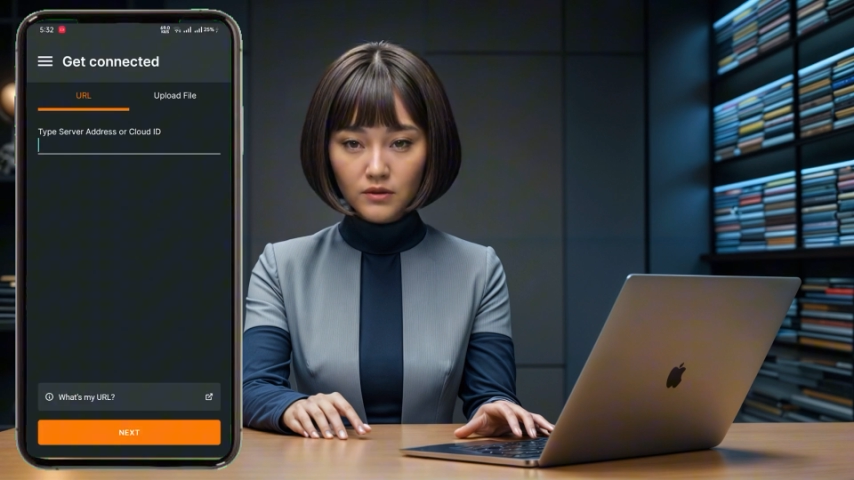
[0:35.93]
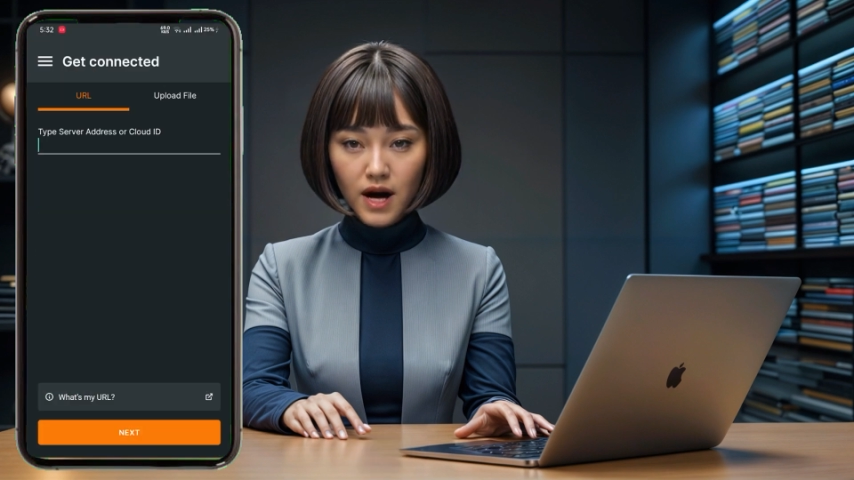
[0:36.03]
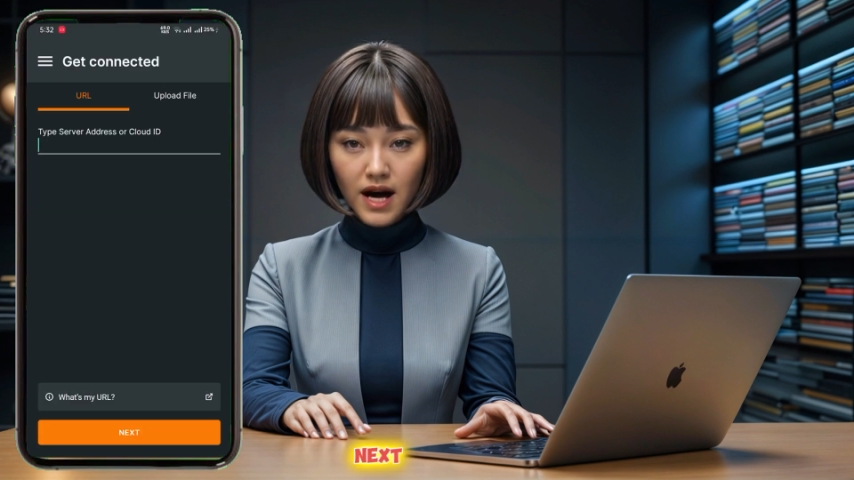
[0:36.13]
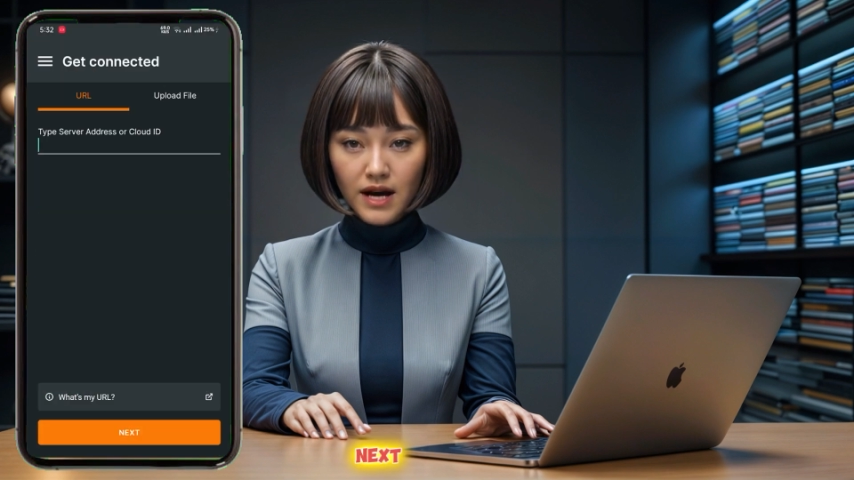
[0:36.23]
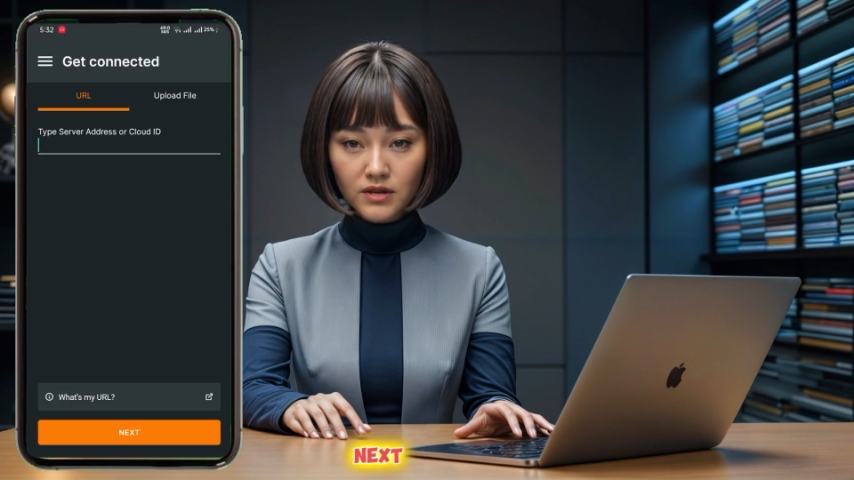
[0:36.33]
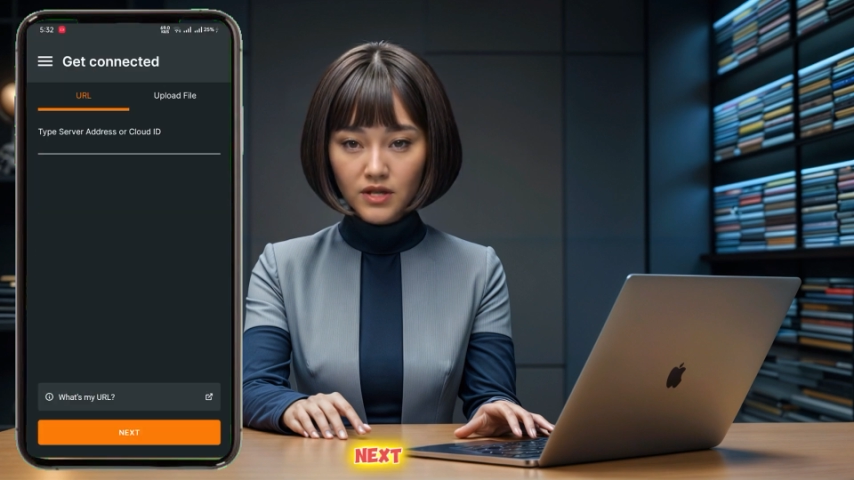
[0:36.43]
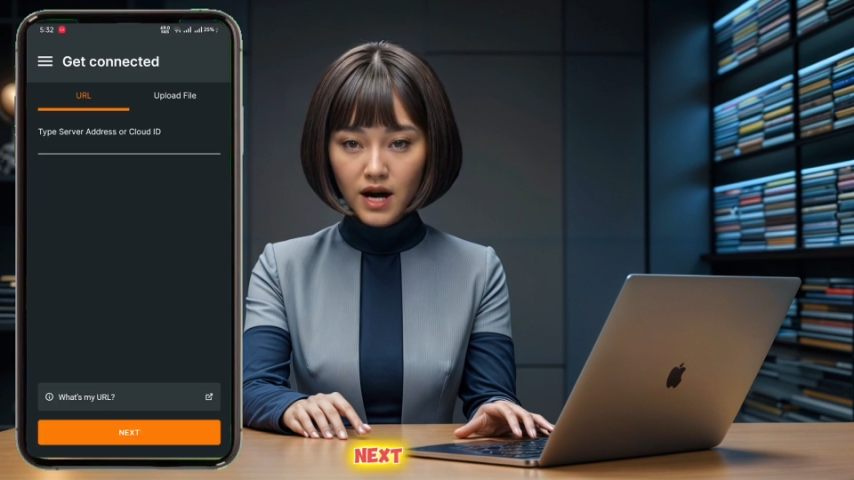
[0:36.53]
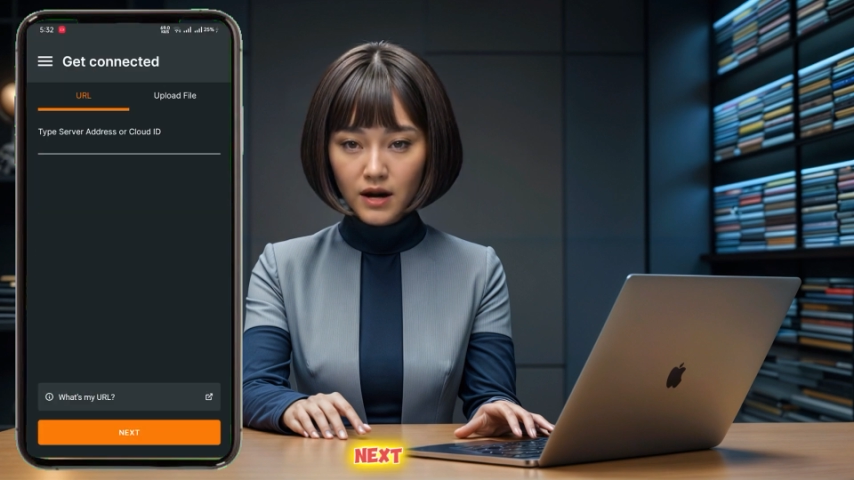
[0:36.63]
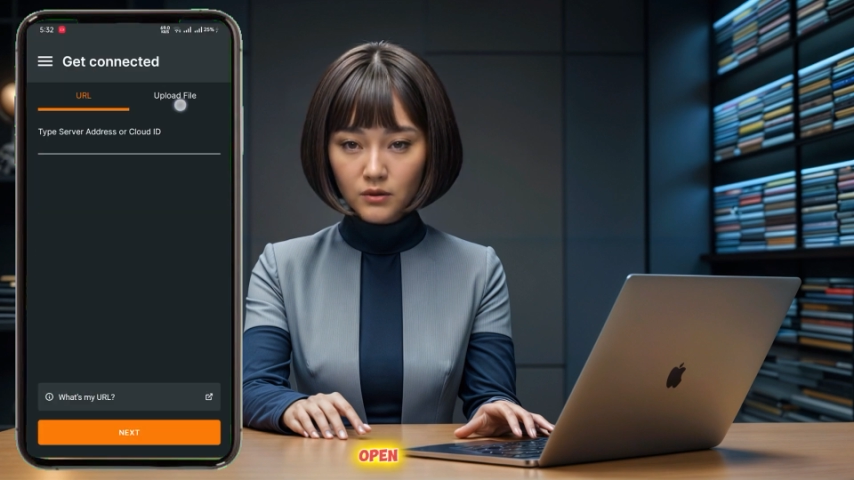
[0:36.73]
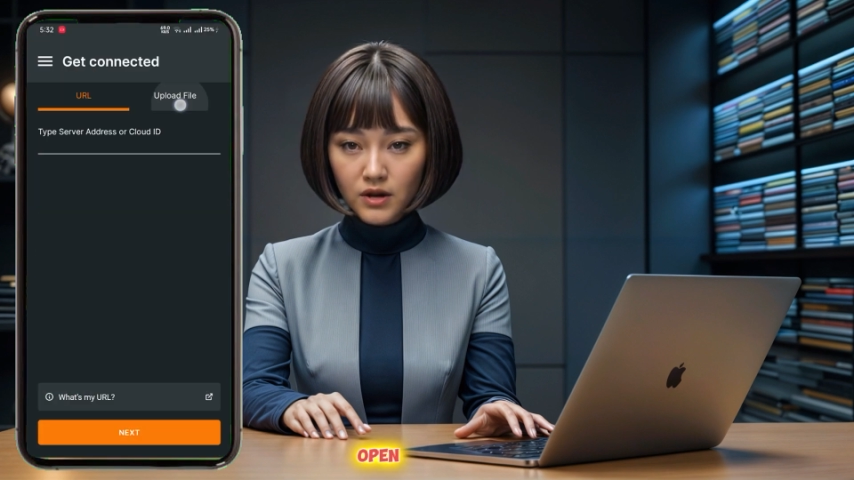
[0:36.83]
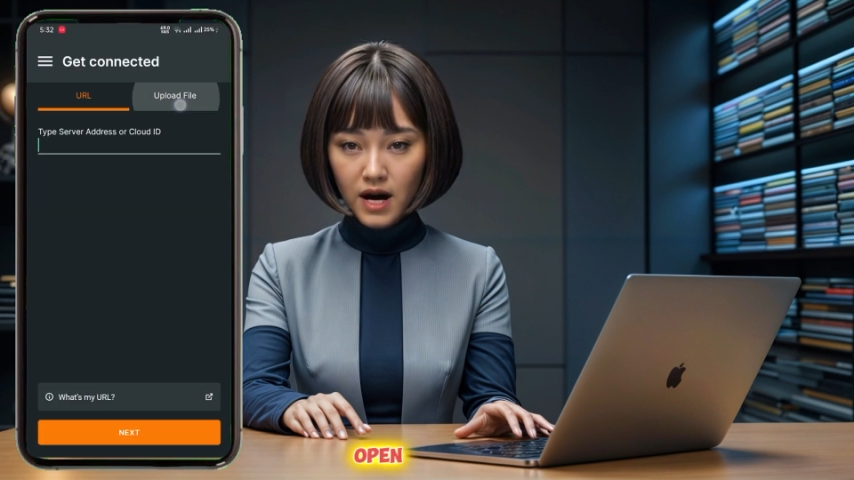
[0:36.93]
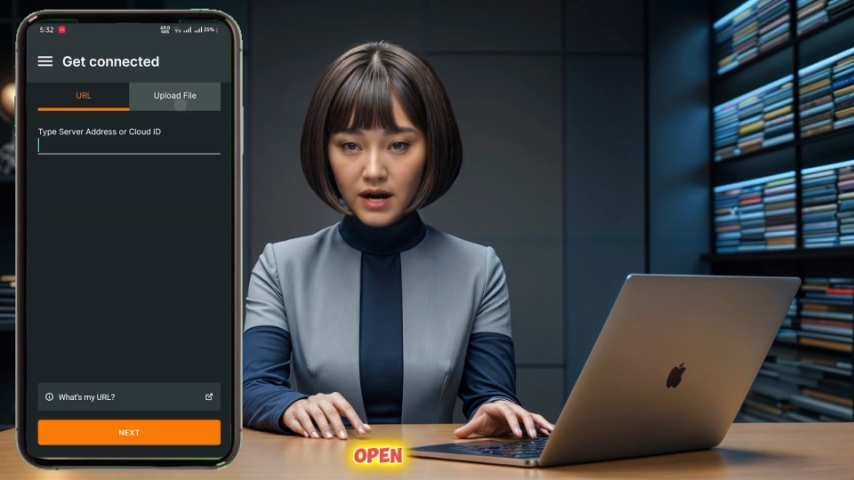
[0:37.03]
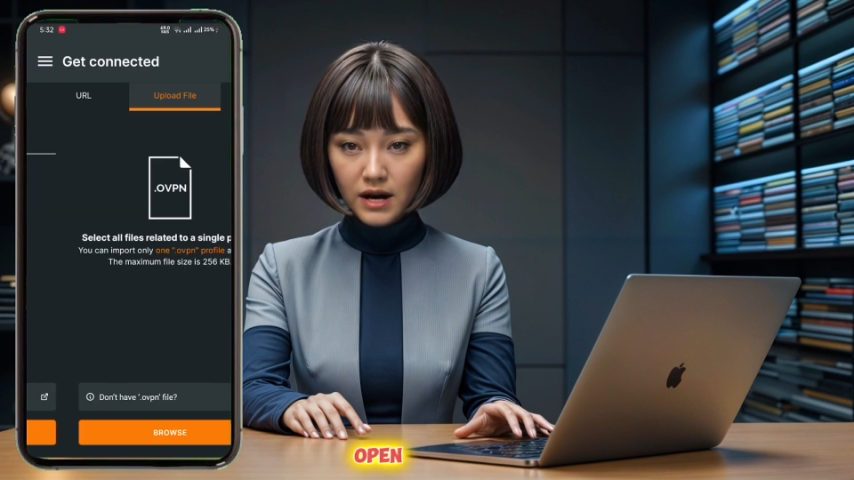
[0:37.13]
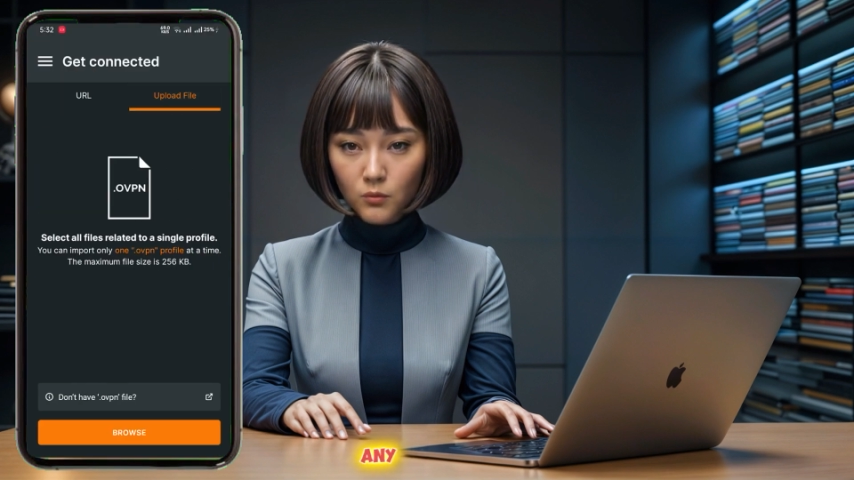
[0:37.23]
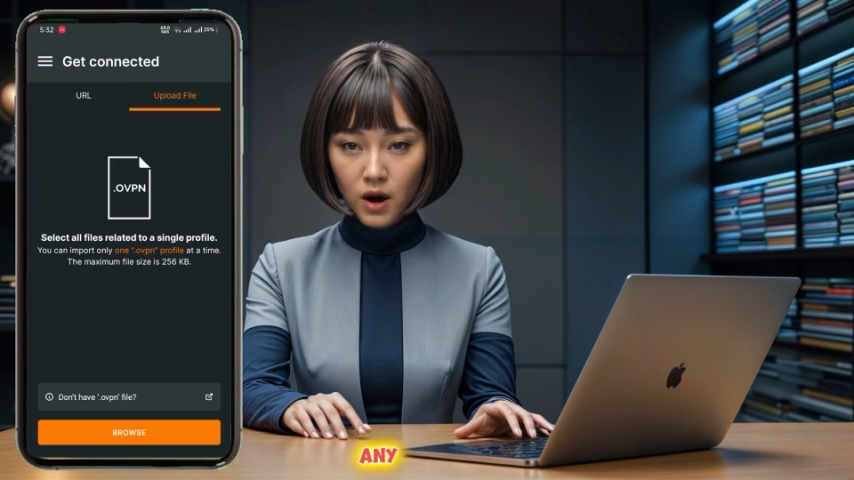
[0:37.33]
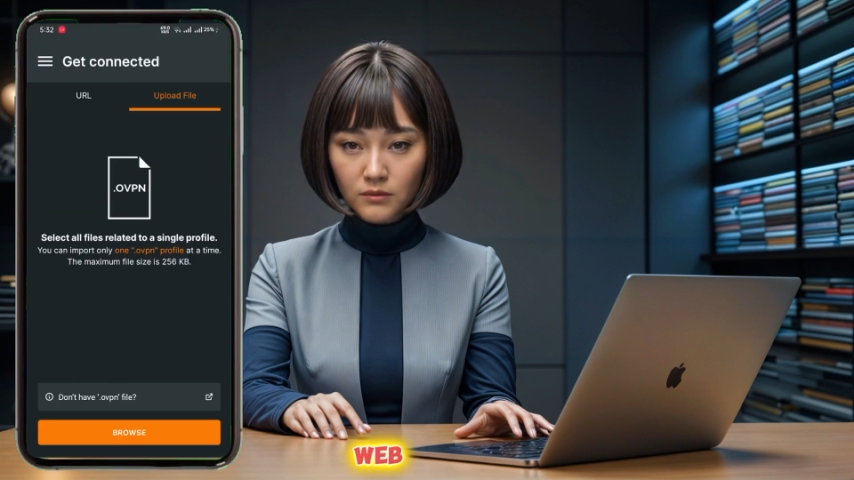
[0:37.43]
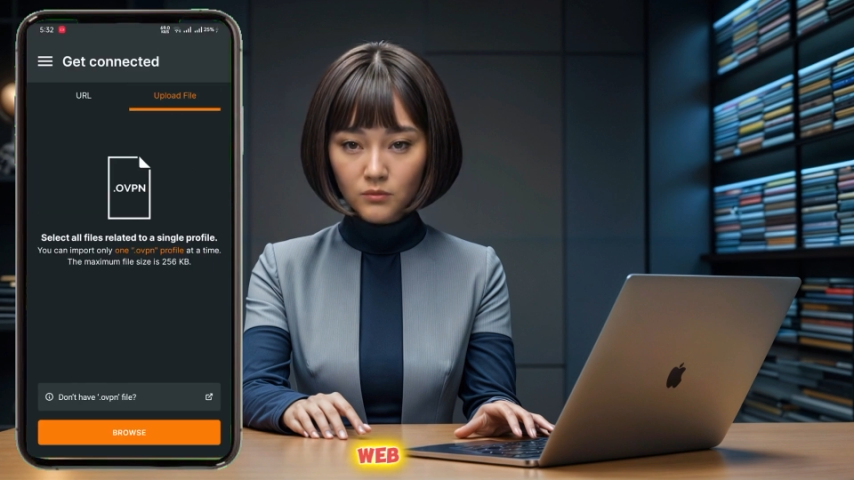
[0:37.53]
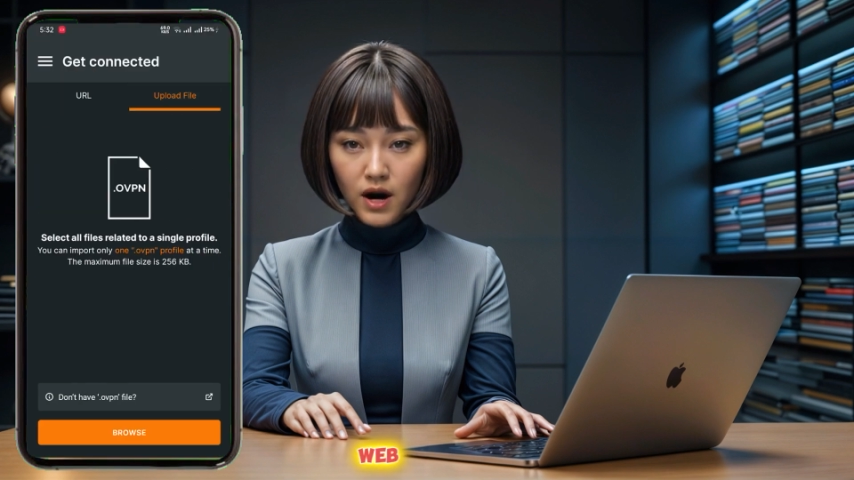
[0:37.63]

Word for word: Next, open any web